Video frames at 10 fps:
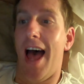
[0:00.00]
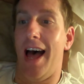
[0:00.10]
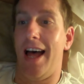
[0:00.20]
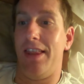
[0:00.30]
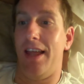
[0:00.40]

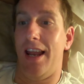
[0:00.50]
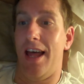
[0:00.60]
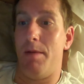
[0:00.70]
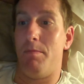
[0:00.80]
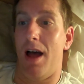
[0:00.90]
and that
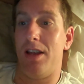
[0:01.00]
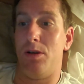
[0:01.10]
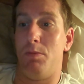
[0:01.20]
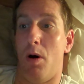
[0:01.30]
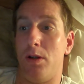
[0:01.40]
I
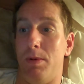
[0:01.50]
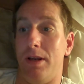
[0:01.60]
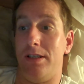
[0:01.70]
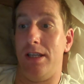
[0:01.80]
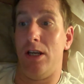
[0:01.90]
should possibly
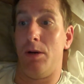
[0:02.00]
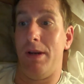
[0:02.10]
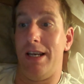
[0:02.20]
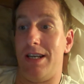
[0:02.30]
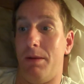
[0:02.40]
go to the
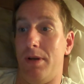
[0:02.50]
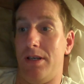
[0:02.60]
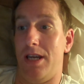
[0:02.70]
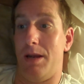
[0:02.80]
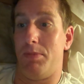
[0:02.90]
European
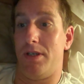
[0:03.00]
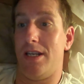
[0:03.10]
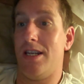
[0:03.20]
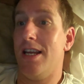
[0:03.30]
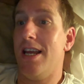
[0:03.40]

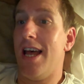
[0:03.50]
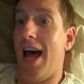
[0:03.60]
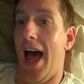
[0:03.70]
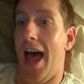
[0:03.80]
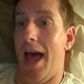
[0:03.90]
Championships.
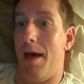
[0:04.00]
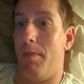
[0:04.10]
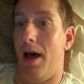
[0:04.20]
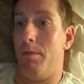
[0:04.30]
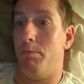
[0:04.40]

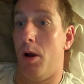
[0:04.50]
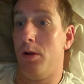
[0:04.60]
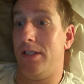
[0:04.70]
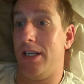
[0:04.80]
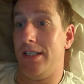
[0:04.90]
And
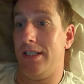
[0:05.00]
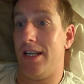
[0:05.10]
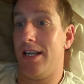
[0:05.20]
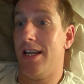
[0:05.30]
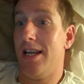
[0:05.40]
Bosist
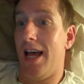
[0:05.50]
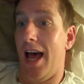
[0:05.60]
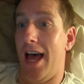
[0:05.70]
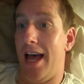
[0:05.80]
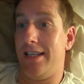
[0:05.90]

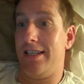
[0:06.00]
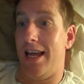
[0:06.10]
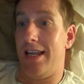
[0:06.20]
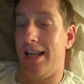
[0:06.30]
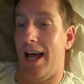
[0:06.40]

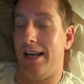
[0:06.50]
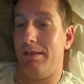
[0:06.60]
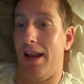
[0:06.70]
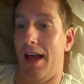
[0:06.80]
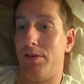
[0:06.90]
says I'm
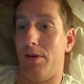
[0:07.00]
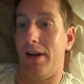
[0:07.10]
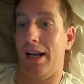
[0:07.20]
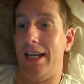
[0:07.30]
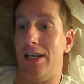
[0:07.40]
going to have a
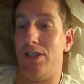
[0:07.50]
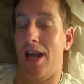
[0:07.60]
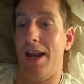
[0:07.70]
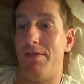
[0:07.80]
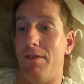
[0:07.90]
clean
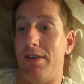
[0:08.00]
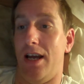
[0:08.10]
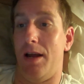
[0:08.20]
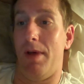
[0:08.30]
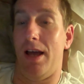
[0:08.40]
shave every
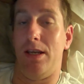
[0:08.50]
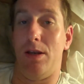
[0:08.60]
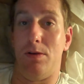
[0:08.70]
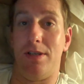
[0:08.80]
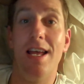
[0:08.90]
time that I
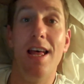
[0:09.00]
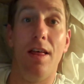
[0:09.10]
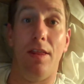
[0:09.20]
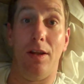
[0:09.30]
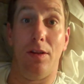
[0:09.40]
use
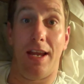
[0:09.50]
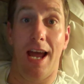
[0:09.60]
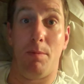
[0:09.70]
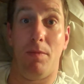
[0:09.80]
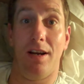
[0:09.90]
the other
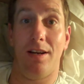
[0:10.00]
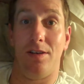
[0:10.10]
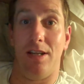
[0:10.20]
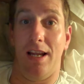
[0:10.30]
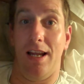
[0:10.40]
camera
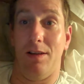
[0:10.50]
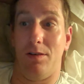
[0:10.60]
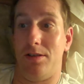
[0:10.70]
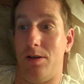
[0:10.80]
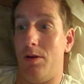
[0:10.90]
because it
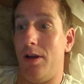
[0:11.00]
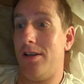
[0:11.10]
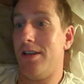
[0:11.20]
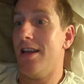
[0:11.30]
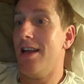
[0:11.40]
looks too good.